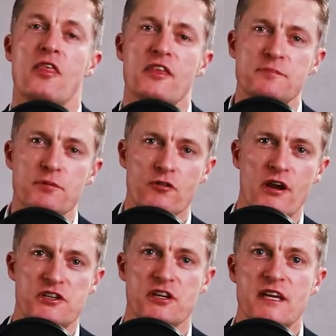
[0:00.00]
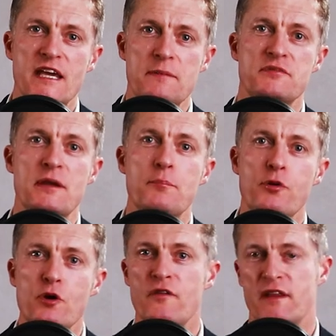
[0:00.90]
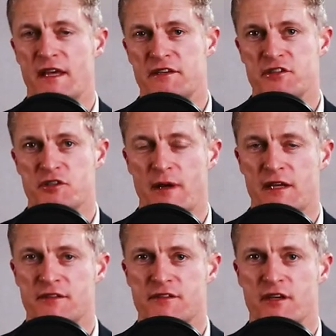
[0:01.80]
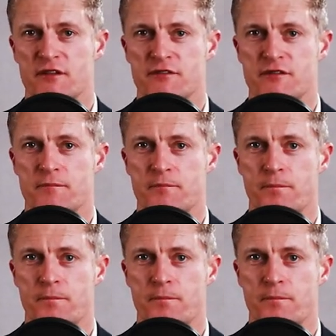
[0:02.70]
This progression keeps improving their decision making skills.